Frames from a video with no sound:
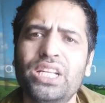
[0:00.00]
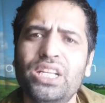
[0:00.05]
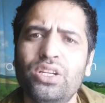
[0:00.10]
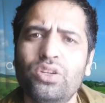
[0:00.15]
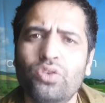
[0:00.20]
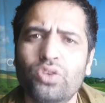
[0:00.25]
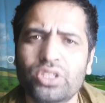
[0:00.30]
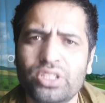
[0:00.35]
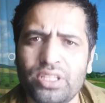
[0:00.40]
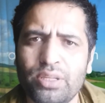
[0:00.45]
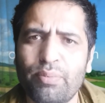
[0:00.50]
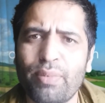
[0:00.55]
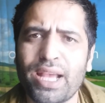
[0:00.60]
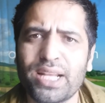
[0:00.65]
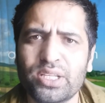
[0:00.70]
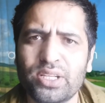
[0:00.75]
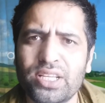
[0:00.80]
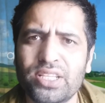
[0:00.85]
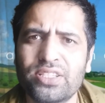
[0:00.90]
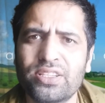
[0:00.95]
sender
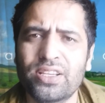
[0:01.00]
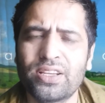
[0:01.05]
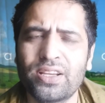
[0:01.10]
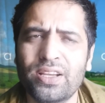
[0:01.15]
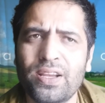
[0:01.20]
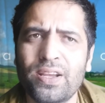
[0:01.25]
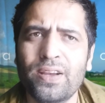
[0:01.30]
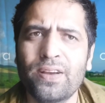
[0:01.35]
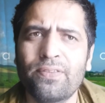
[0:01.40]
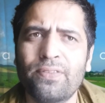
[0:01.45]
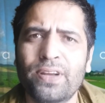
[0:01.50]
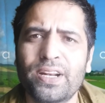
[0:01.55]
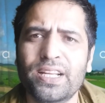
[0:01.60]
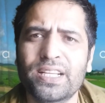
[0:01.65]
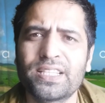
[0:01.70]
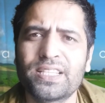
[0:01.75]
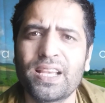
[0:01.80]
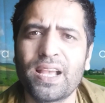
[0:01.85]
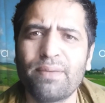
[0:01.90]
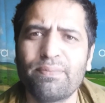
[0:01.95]
encodes the message.
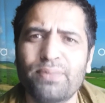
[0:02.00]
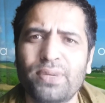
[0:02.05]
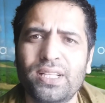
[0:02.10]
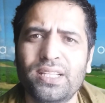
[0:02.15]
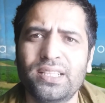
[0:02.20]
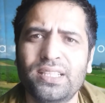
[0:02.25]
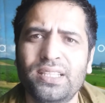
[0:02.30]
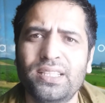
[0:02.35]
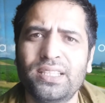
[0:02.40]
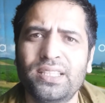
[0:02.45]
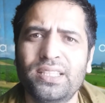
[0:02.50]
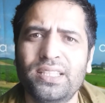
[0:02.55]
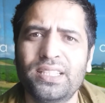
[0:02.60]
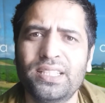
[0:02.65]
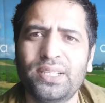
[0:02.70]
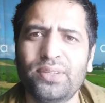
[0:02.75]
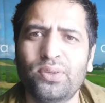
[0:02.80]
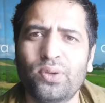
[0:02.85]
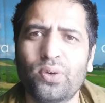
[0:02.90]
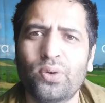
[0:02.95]
For
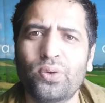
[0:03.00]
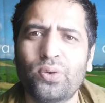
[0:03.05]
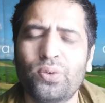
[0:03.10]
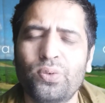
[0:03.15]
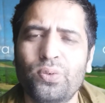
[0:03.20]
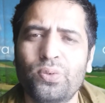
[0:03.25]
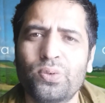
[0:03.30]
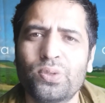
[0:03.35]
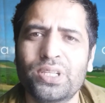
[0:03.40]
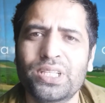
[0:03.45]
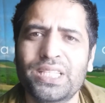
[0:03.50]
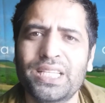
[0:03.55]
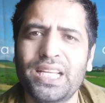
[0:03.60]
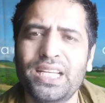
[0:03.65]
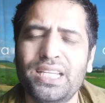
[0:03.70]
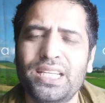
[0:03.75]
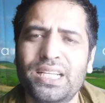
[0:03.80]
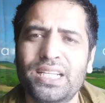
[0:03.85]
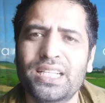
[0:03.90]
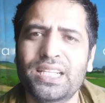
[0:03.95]
example,
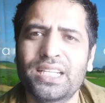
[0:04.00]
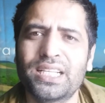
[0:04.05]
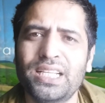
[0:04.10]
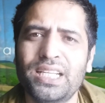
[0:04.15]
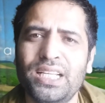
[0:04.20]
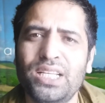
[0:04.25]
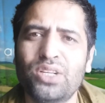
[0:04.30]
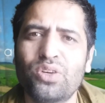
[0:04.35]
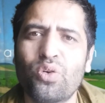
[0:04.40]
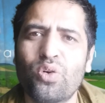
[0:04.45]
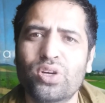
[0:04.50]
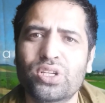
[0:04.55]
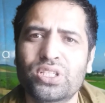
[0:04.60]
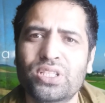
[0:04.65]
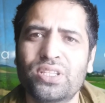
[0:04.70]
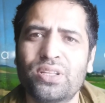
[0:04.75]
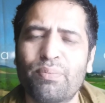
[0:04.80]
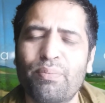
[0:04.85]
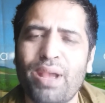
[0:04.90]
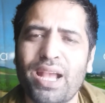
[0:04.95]
the sender
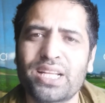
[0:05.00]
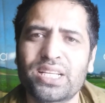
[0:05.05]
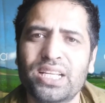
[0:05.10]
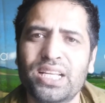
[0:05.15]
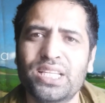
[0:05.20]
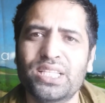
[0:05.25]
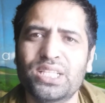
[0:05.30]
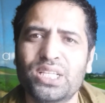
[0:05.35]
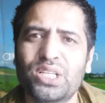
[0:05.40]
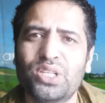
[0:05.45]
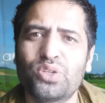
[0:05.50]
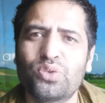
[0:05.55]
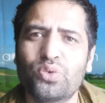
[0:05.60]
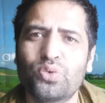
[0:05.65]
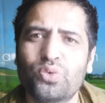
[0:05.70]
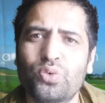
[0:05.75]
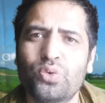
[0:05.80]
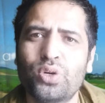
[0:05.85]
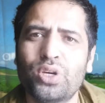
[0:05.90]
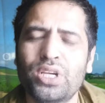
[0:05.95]
encodes the
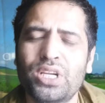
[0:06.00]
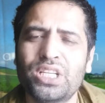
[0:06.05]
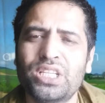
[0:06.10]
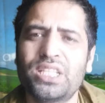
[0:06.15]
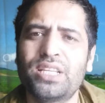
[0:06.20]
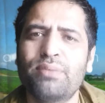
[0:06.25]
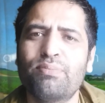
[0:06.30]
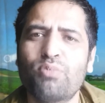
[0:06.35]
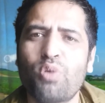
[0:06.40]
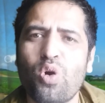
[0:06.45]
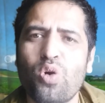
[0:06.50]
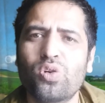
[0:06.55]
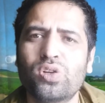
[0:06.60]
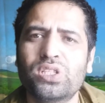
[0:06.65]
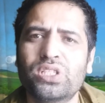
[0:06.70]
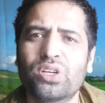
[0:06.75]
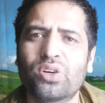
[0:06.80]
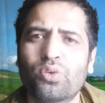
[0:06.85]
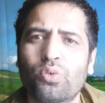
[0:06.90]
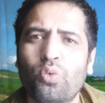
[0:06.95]
message into
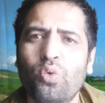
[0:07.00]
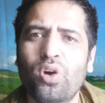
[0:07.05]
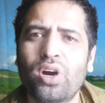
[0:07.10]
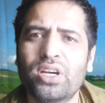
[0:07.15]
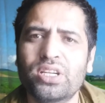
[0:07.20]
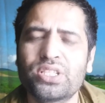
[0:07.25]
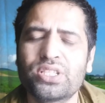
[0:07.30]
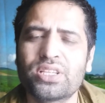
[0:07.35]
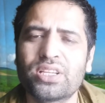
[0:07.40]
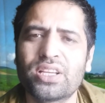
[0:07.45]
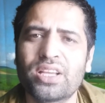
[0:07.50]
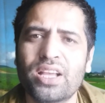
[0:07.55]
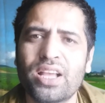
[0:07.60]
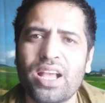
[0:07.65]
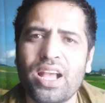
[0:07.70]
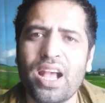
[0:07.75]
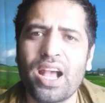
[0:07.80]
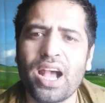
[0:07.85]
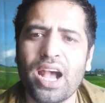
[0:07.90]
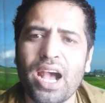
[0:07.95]
symbols or
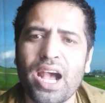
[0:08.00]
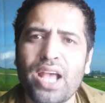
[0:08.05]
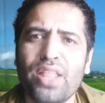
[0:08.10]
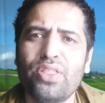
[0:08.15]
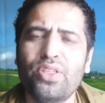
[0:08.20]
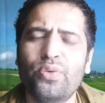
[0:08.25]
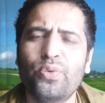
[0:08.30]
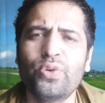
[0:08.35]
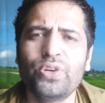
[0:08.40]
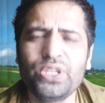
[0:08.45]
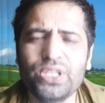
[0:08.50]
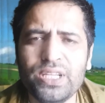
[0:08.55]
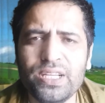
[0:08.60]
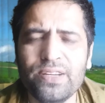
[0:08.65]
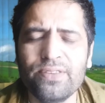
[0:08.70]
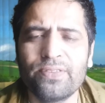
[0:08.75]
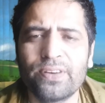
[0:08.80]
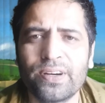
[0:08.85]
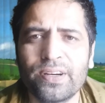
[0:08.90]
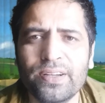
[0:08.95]
words, and
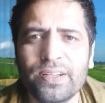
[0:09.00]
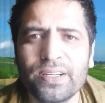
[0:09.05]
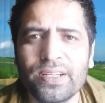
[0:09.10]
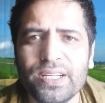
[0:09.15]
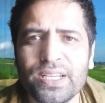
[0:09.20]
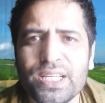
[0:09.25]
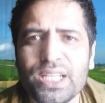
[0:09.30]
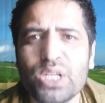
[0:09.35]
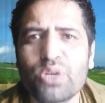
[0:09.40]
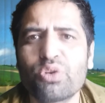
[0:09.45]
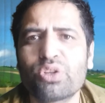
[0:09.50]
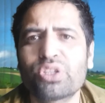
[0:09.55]
the receiver